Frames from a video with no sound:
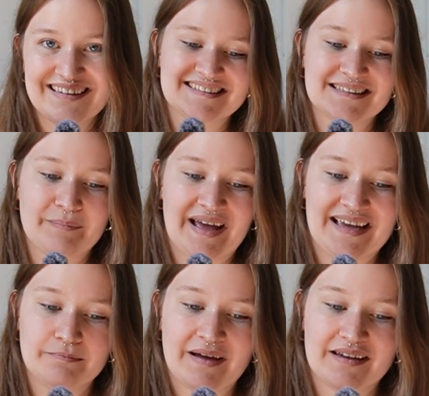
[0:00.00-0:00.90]
It's a
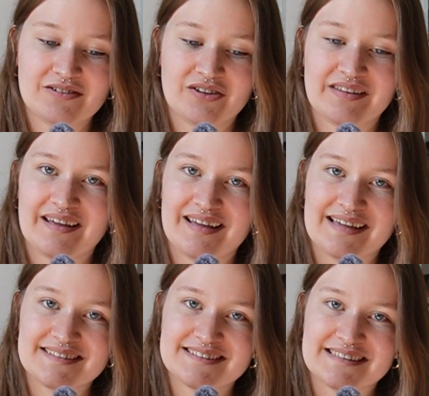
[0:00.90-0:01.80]
paid pattern on their
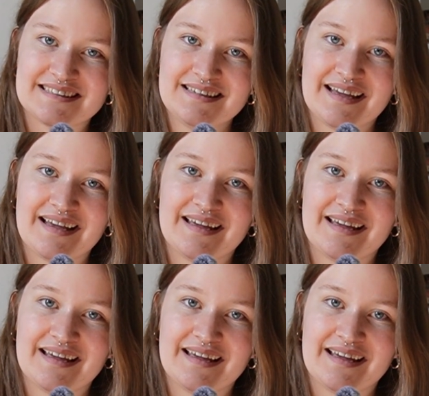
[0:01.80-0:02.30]
Etsy,